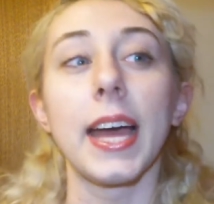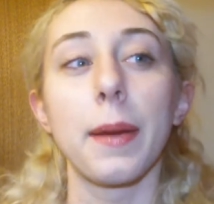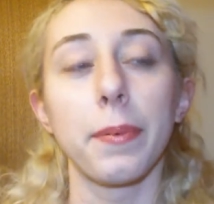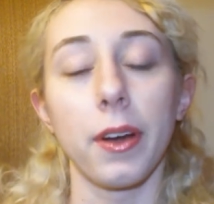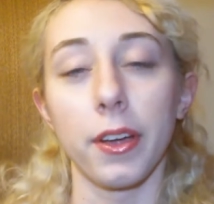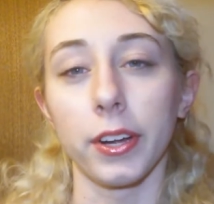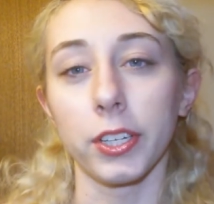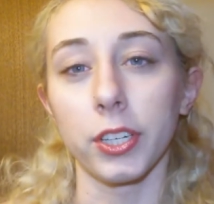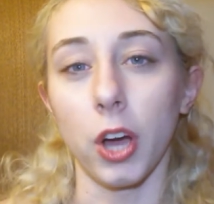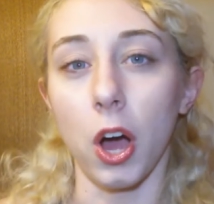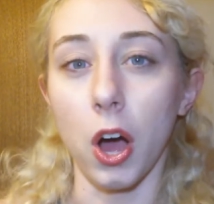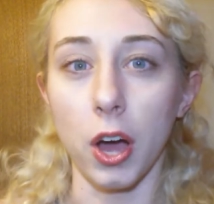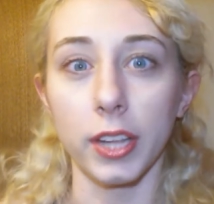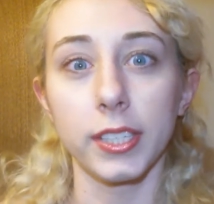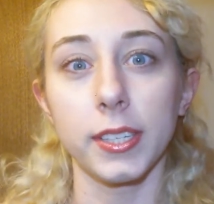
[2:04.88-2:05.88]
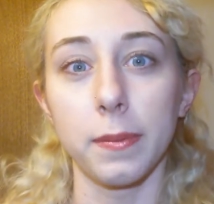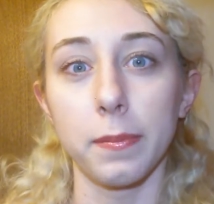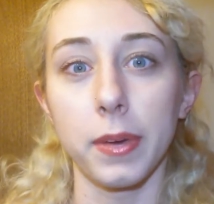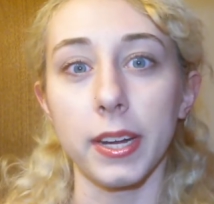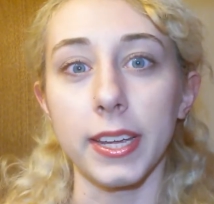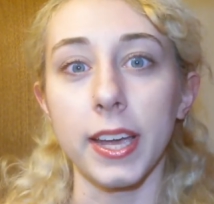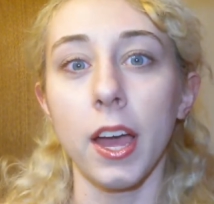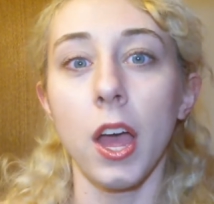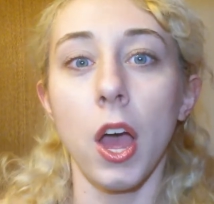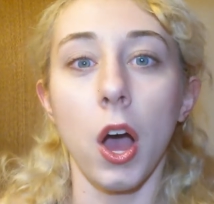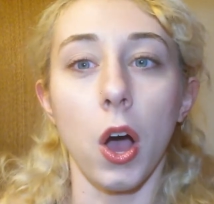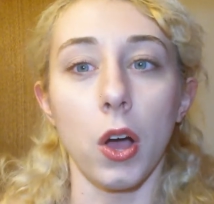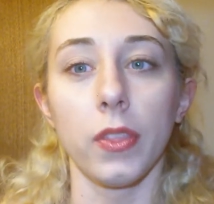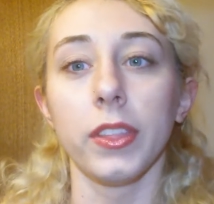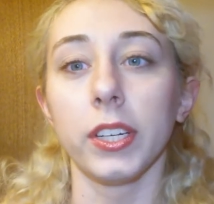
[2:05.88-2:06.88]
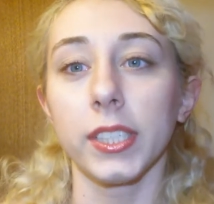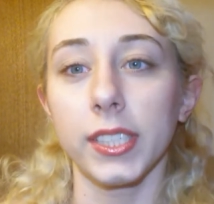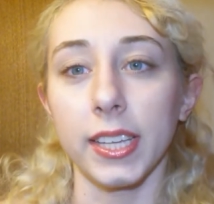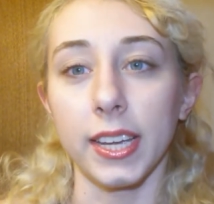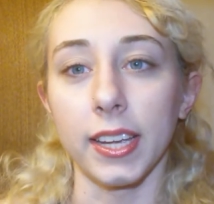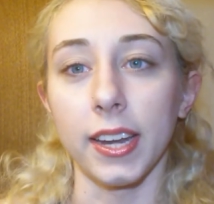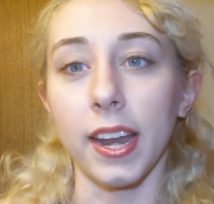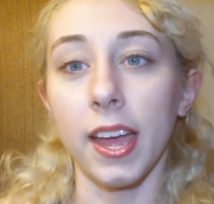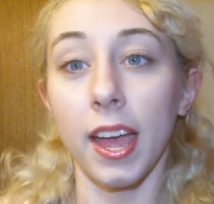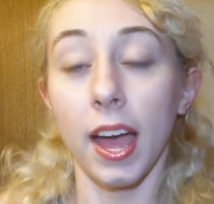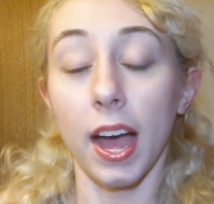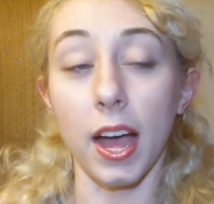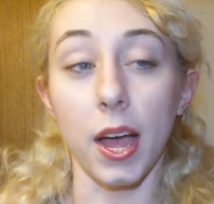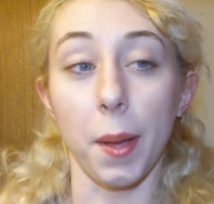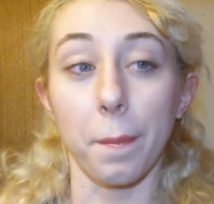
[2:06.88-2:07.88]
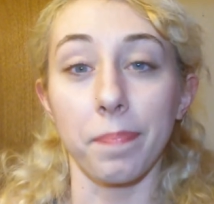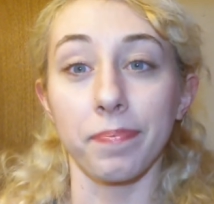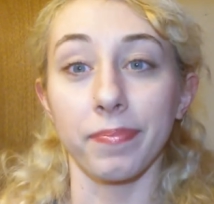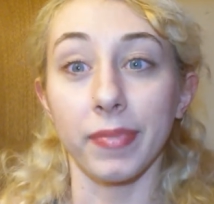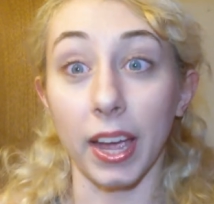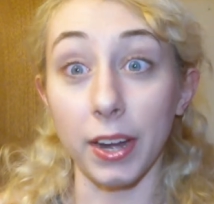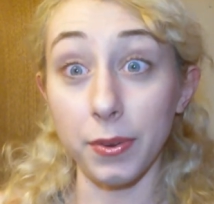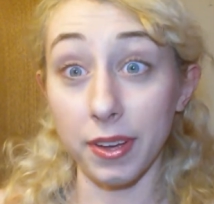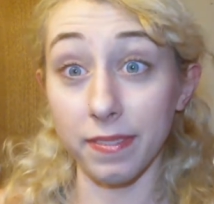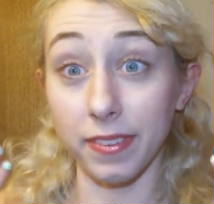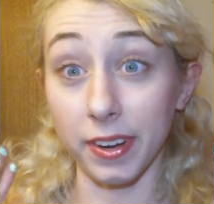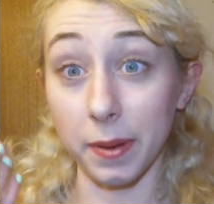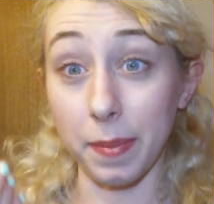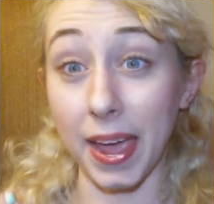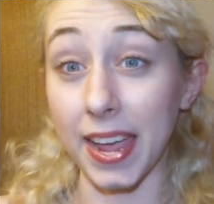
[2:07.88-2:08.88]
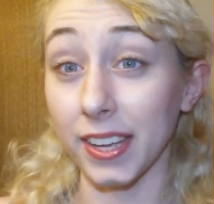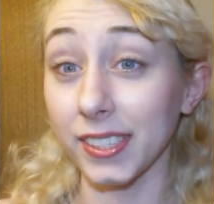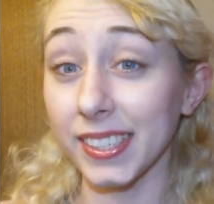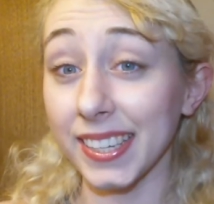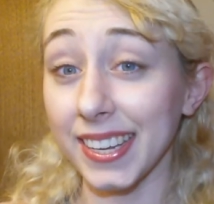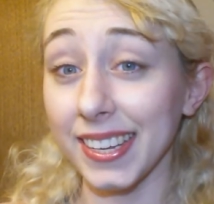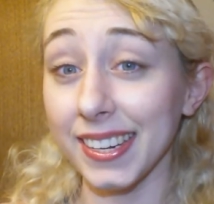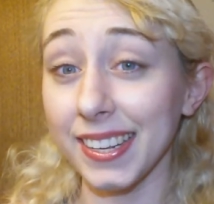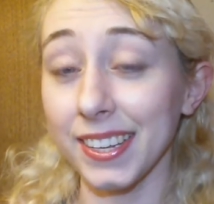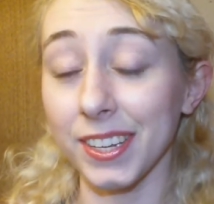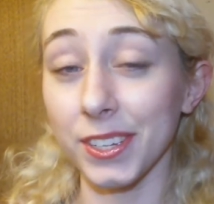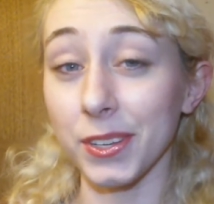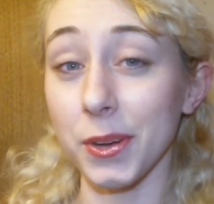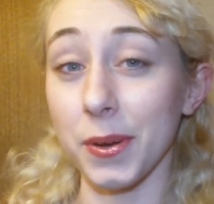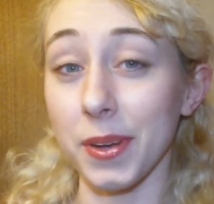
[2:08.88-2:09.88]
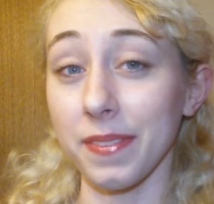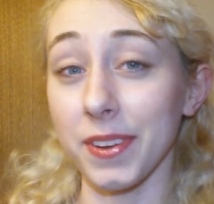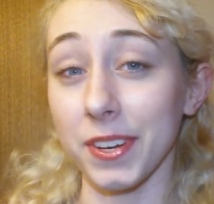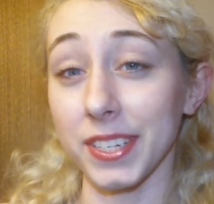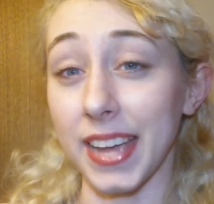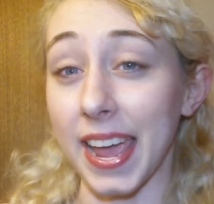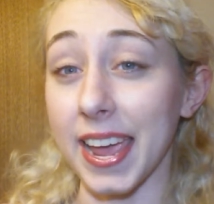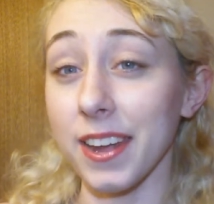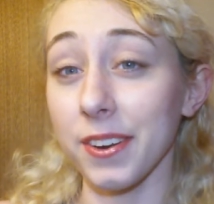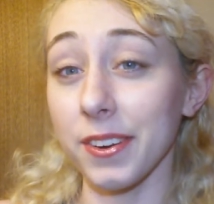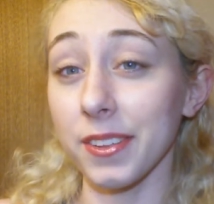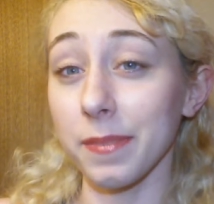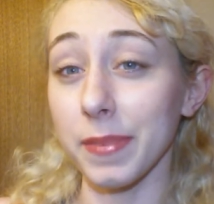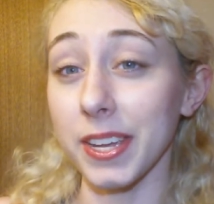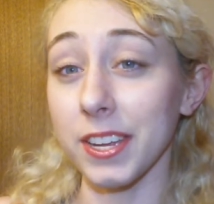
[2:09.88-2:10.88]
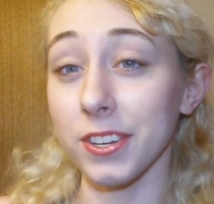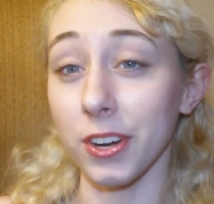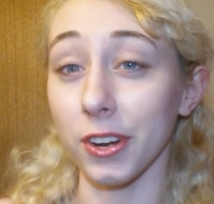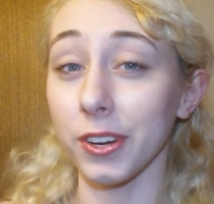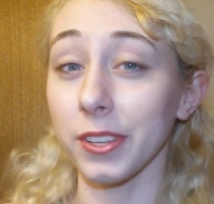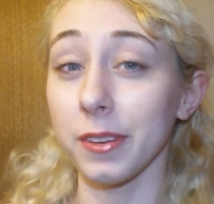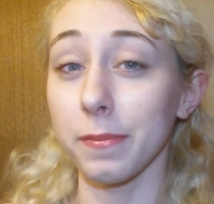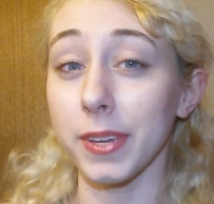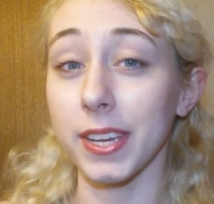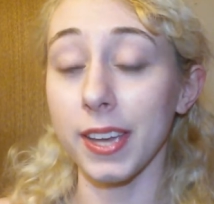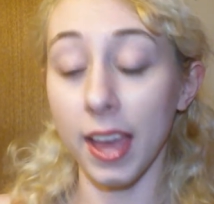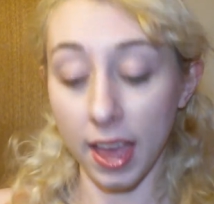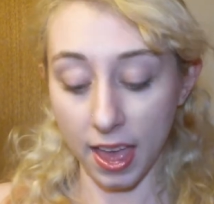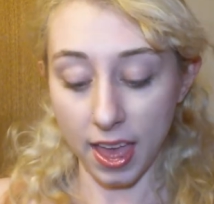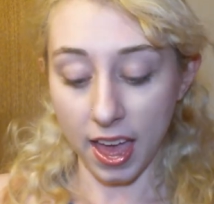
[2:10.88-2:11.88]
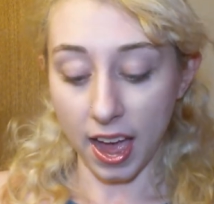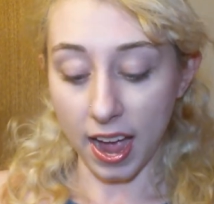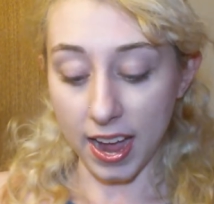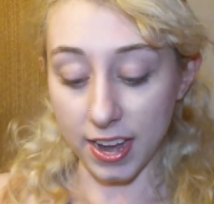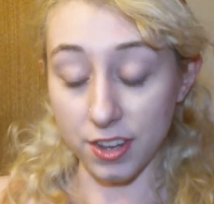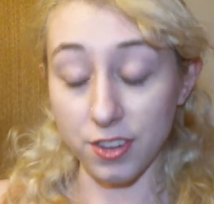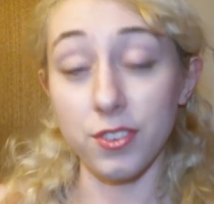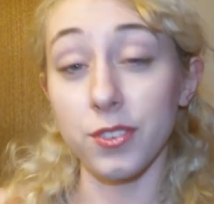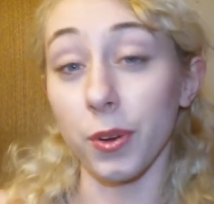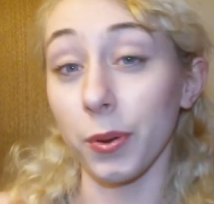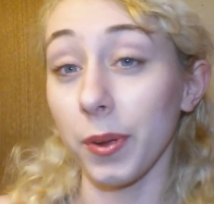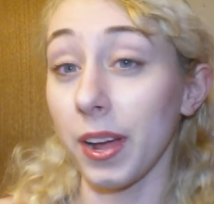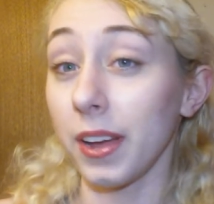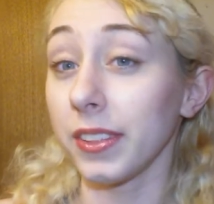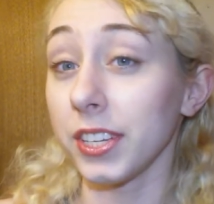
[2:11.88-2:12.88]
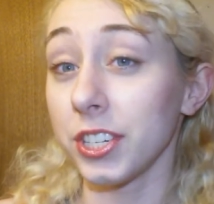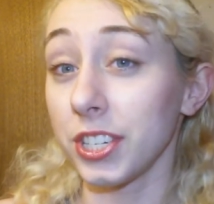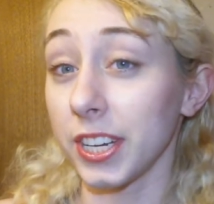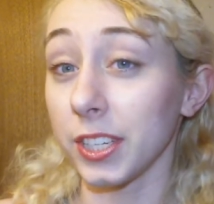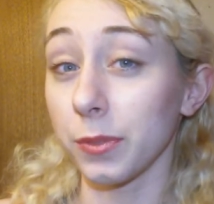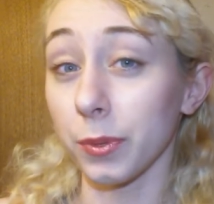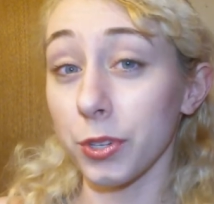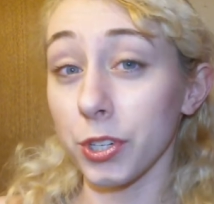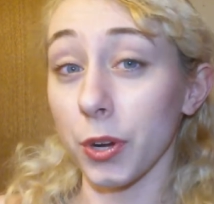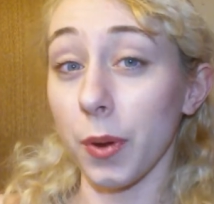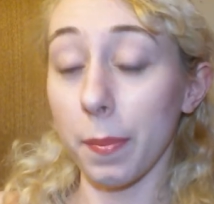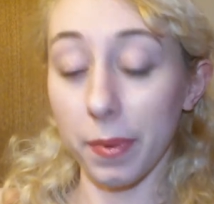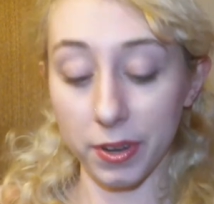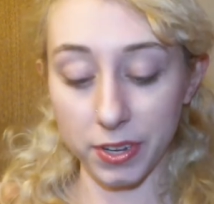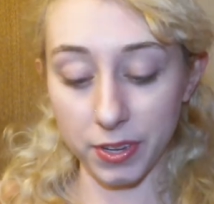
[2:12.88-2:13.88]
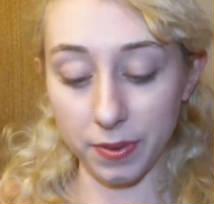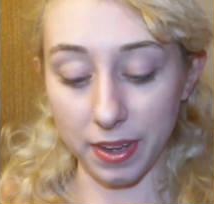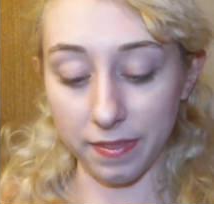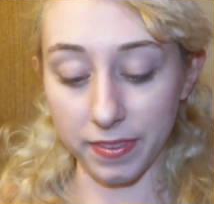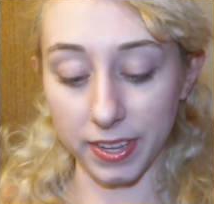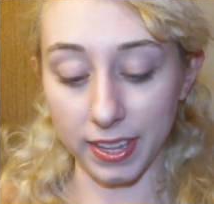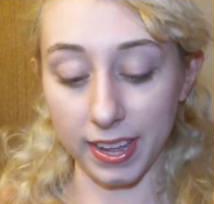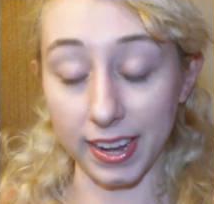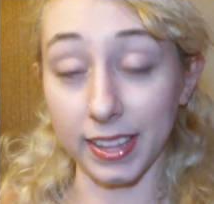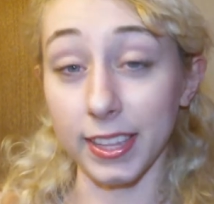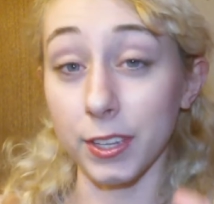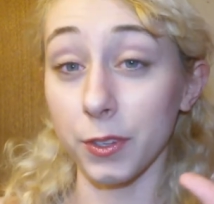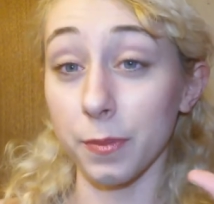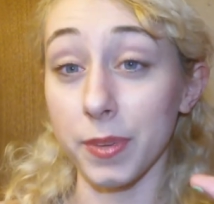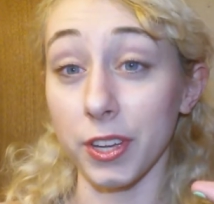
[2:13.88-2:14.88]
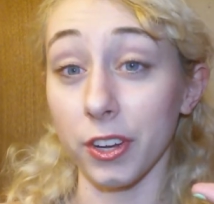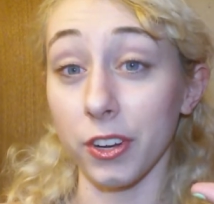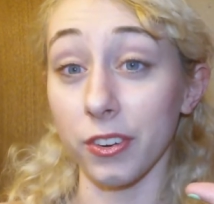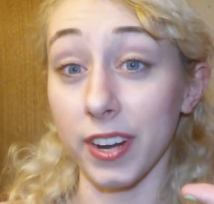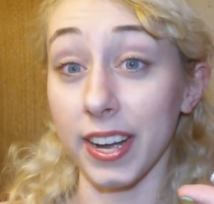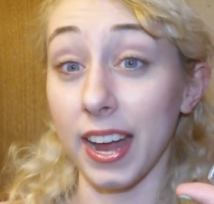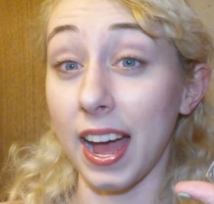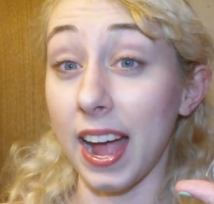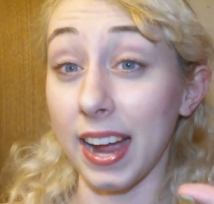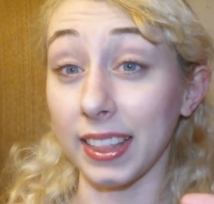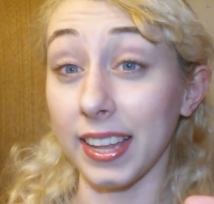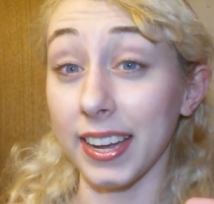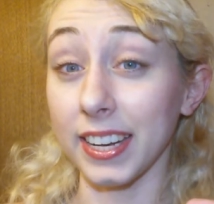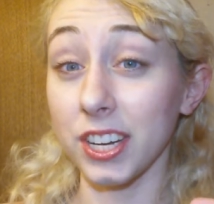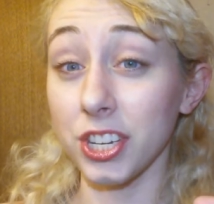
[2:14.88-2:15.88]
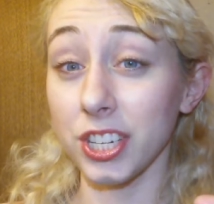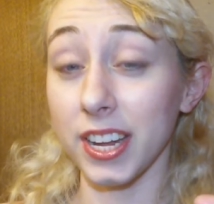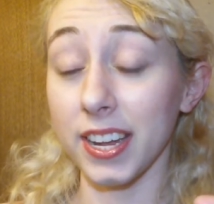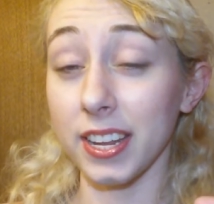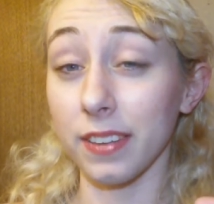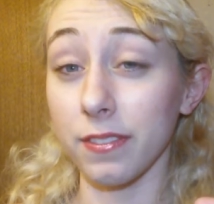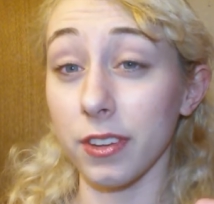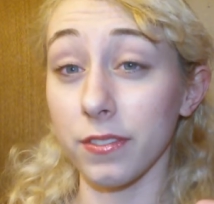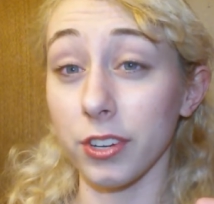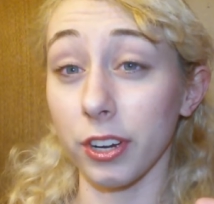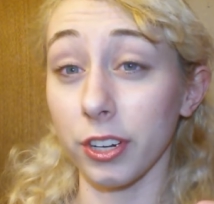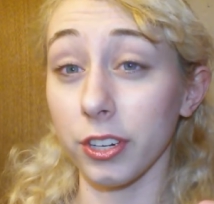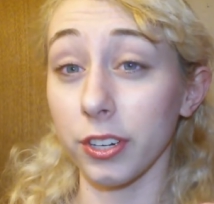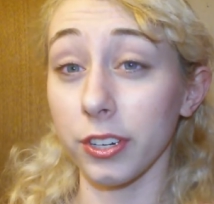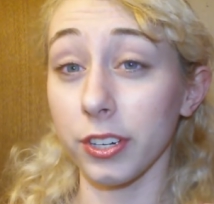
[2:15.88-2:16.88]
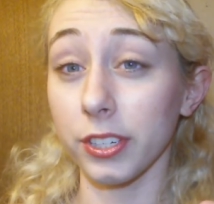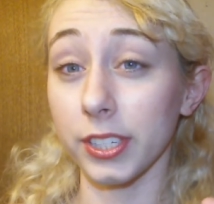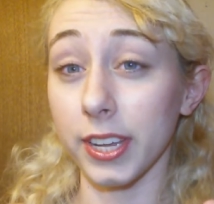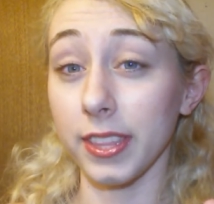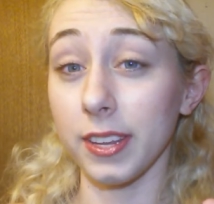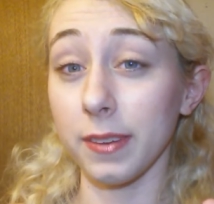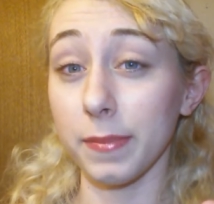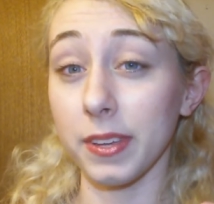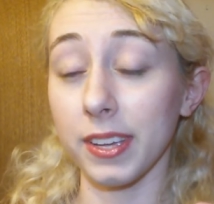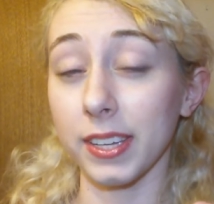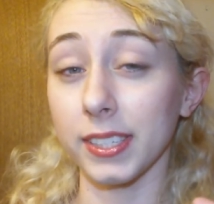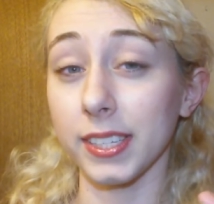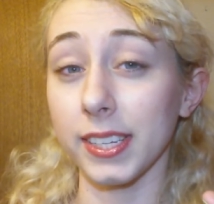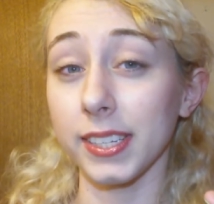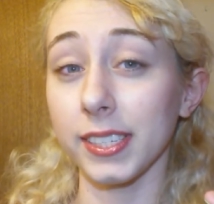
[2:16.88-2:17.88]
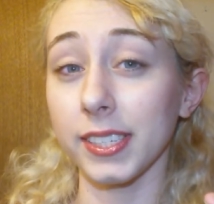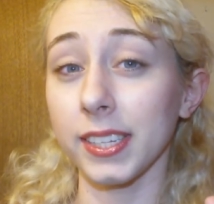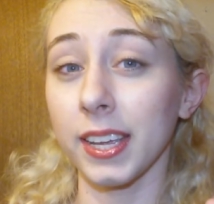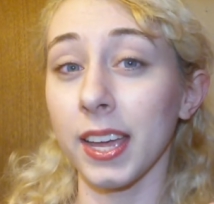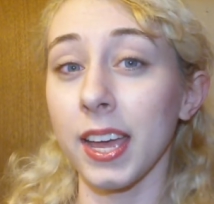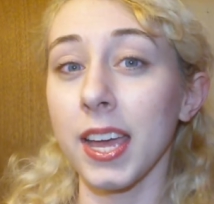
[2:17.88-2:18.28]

that product on somebody, on their skin. I do have very pale skin, so if you're tanner than me, darker than me, I don't know how these shades will show up on you. I feel like this would be a great highlighting shade if you have darker skin than me, because this